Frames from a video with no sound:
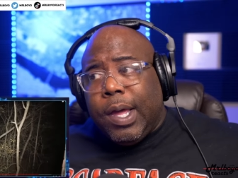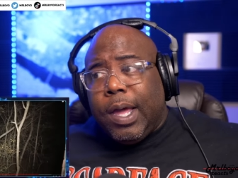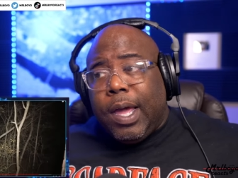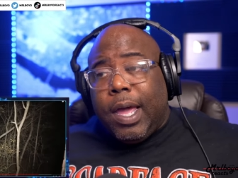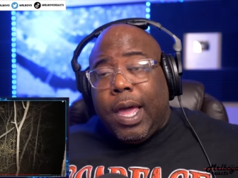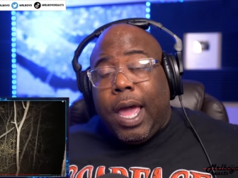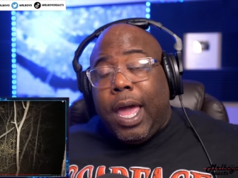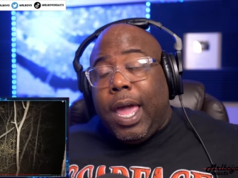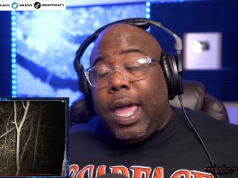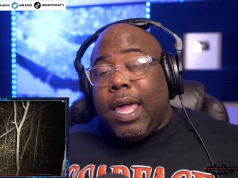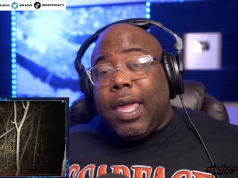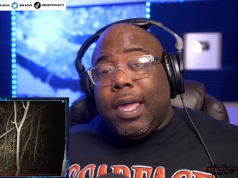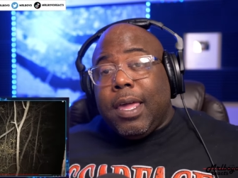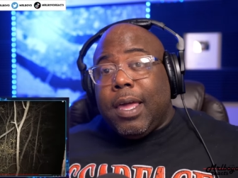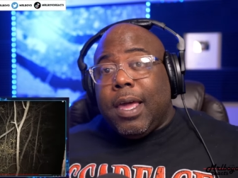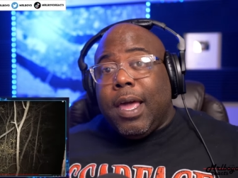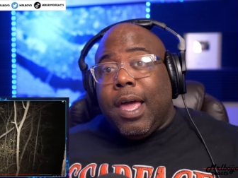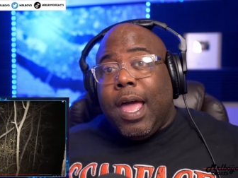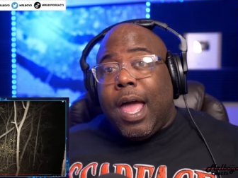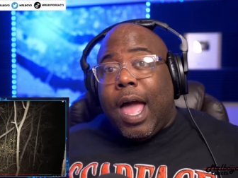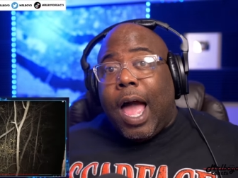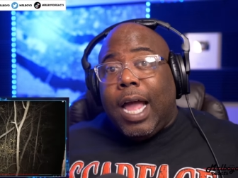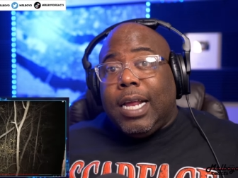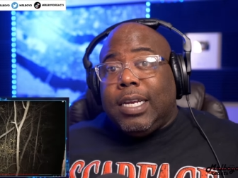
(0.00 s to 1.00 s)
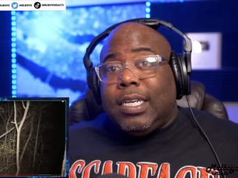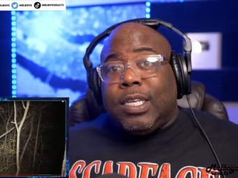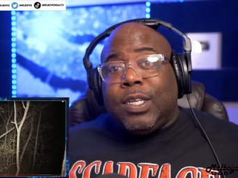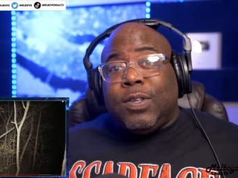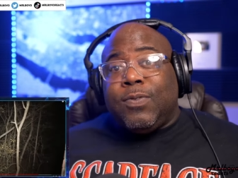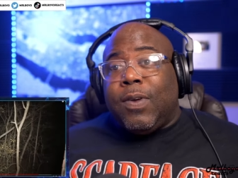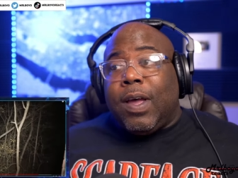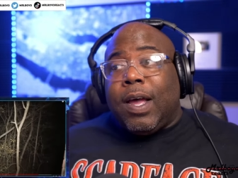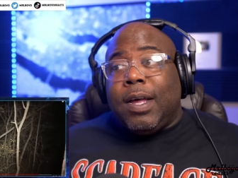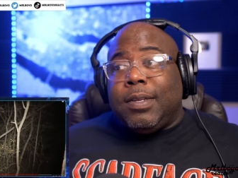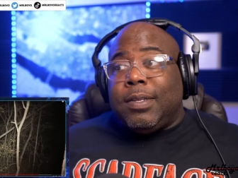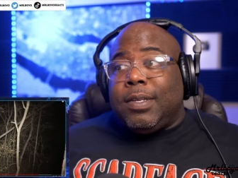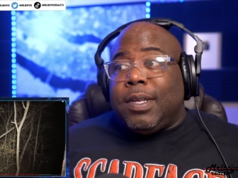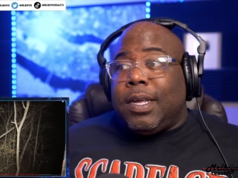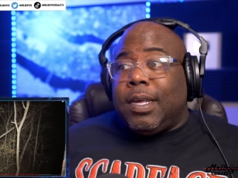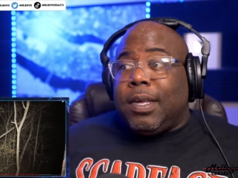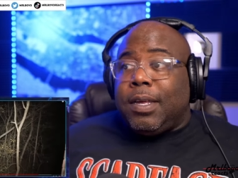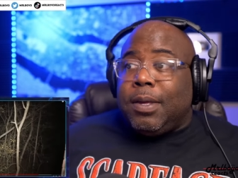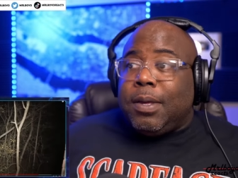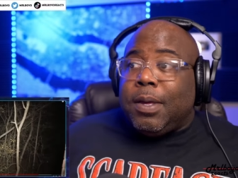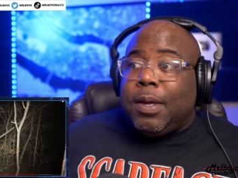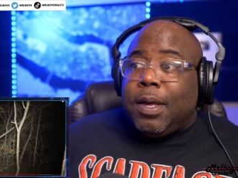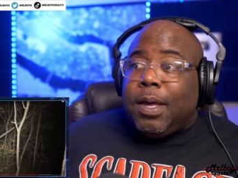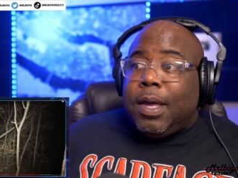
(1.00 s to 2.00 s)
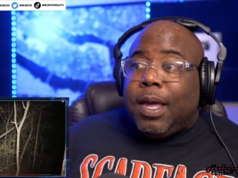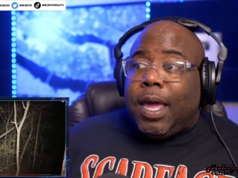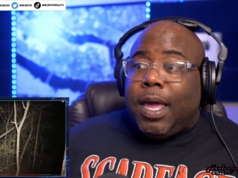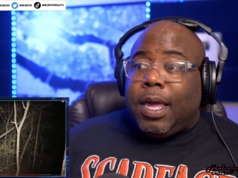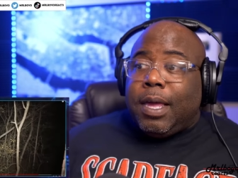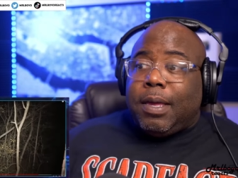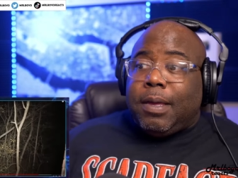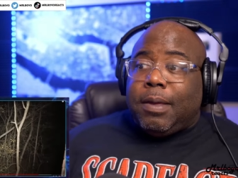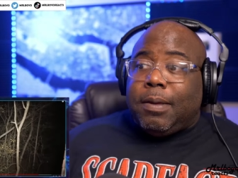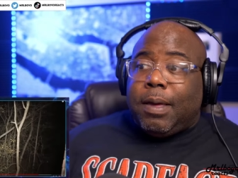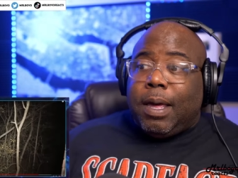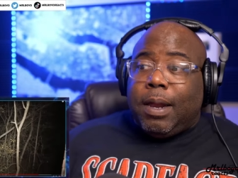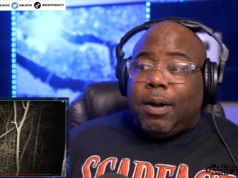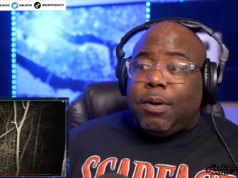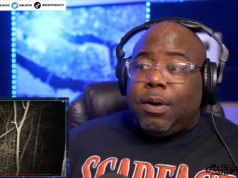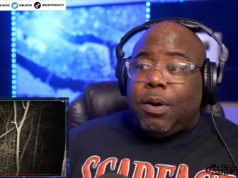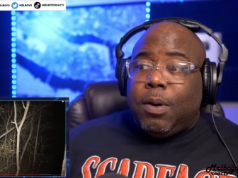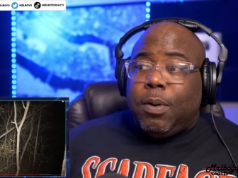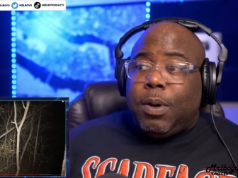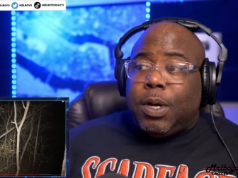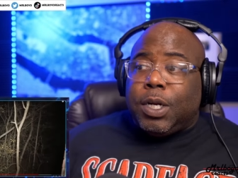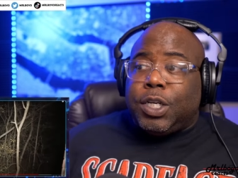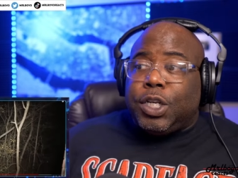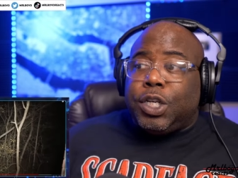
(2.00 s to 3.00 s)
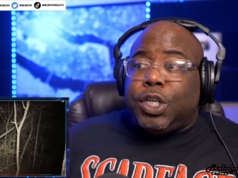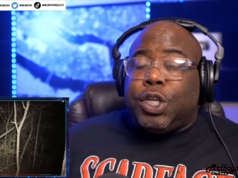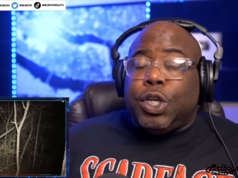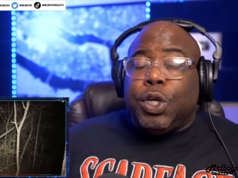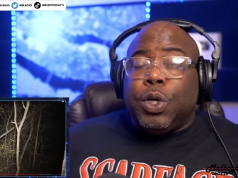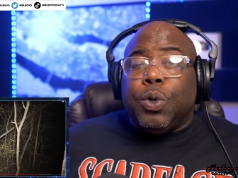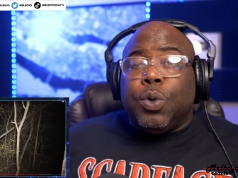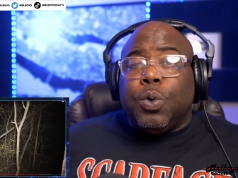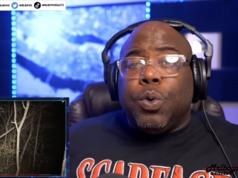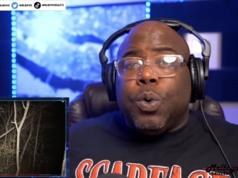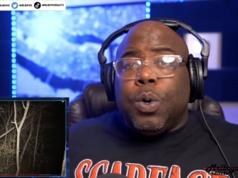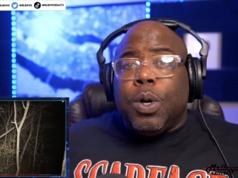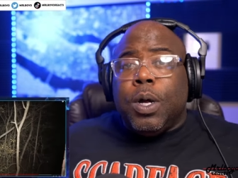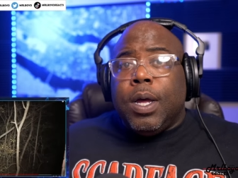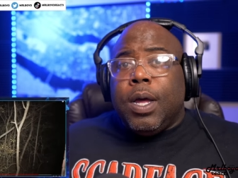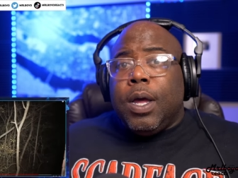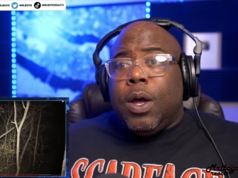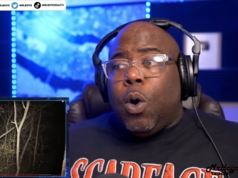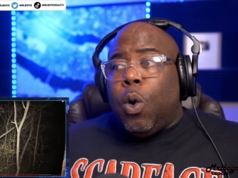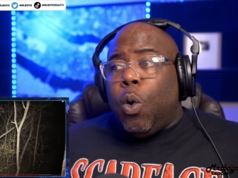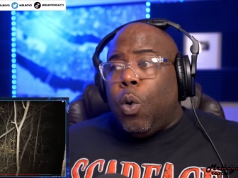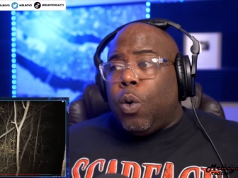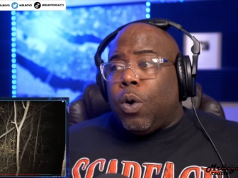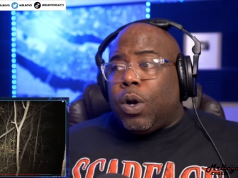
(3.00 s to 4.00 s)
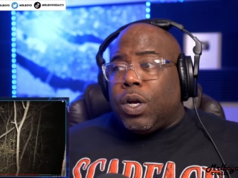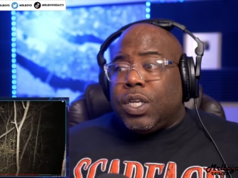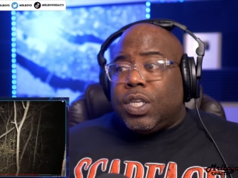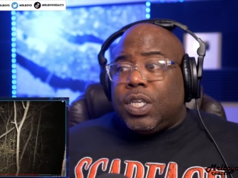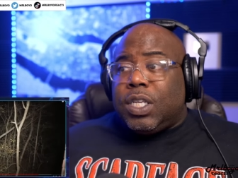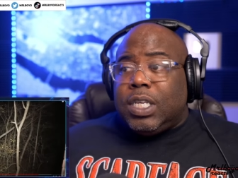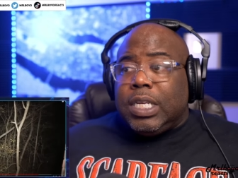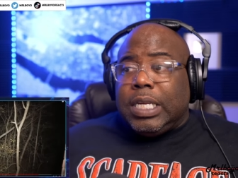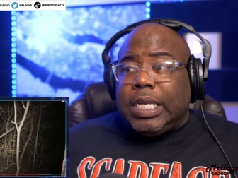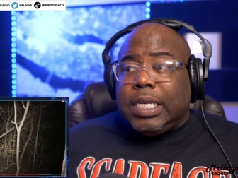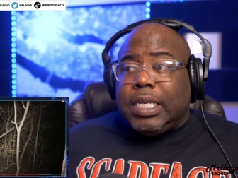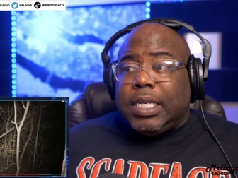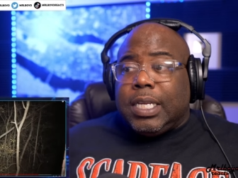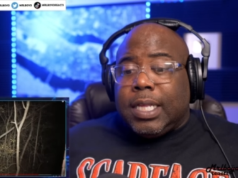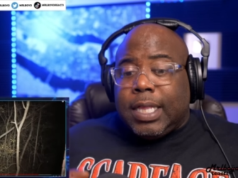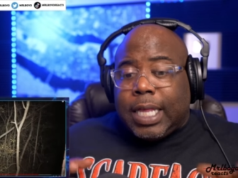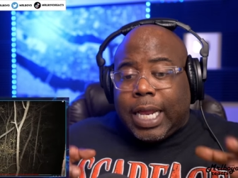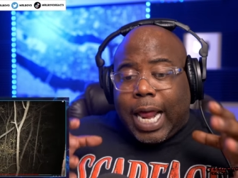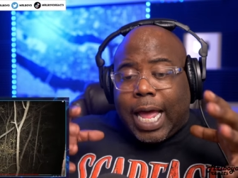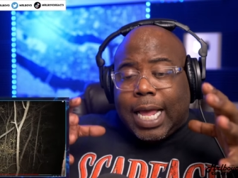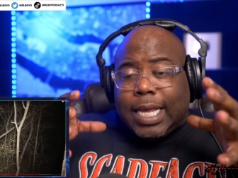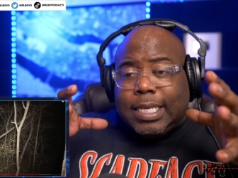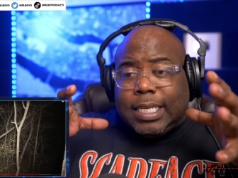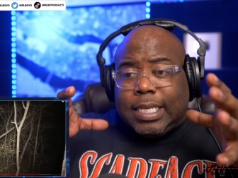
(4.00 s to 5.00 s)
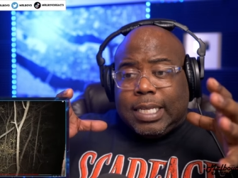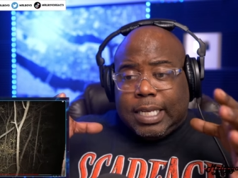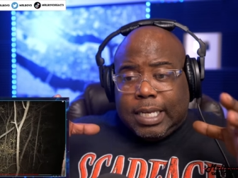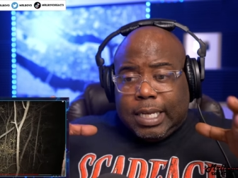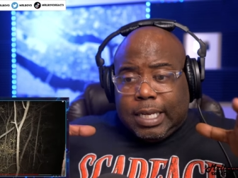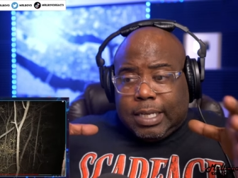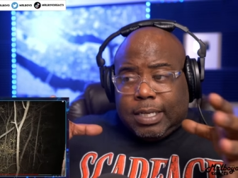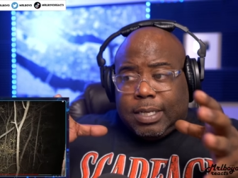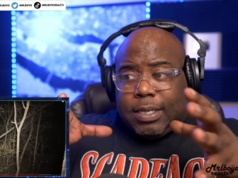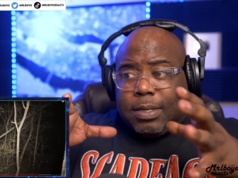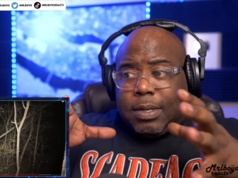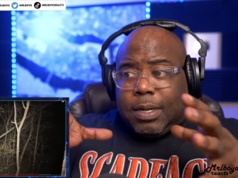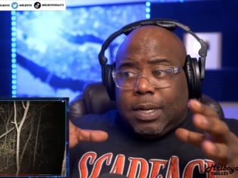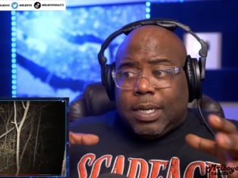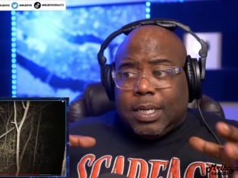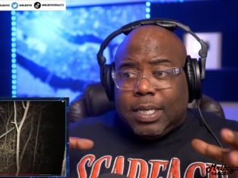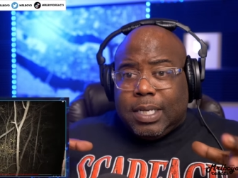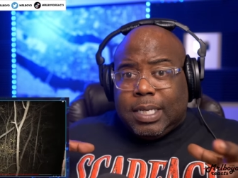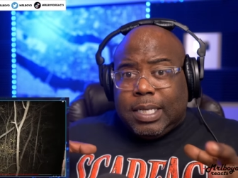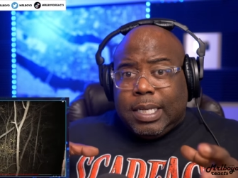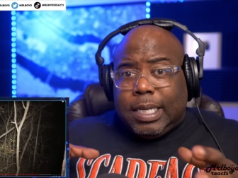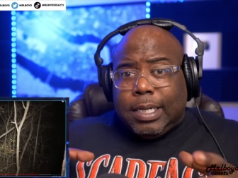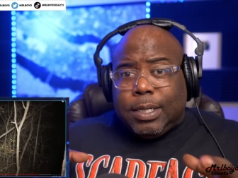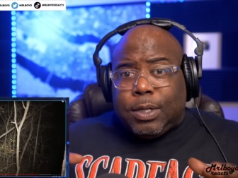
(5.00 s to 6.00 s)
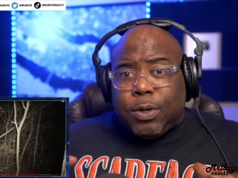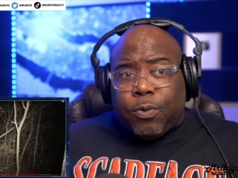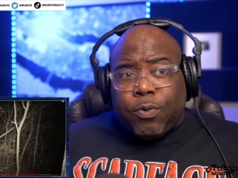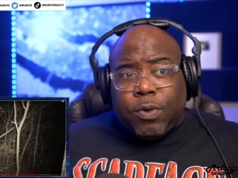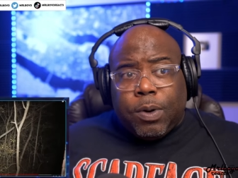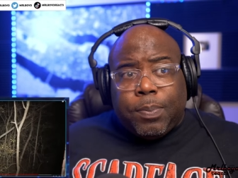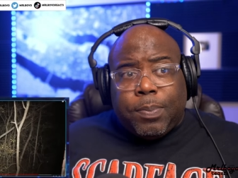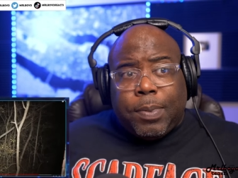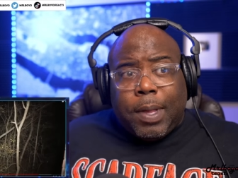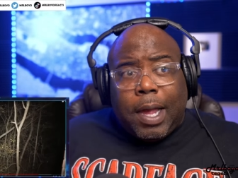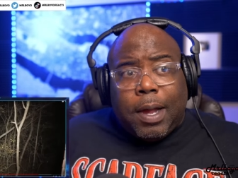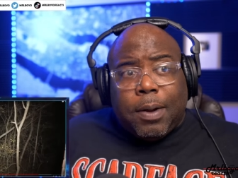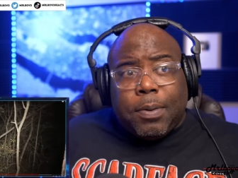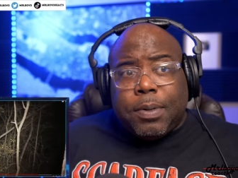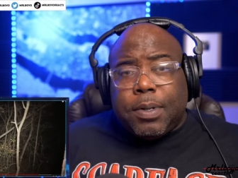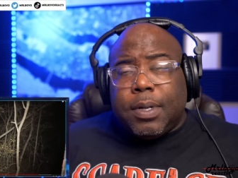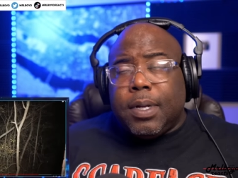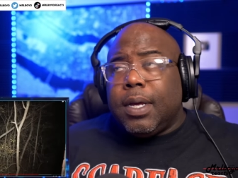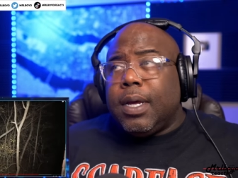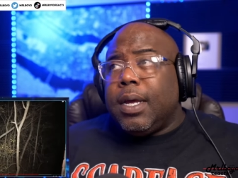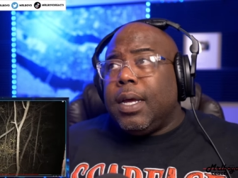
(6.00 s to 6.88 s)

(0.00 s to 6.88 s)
Hey, I just found a a I don't know a shoe or a seat that has its seat ripped out.